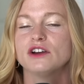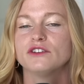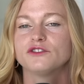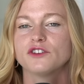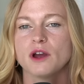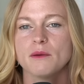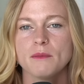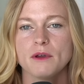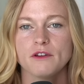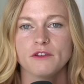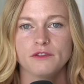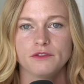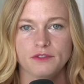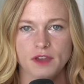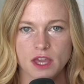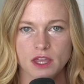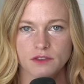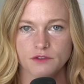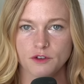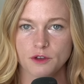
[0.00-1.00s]
from a
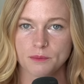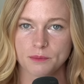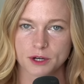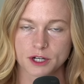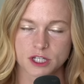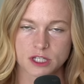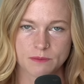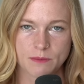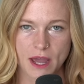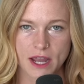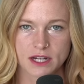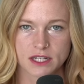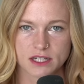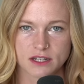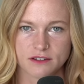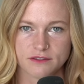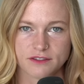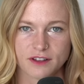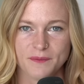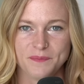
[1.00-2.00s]
faithful
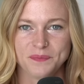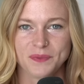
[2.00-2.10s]
perspective.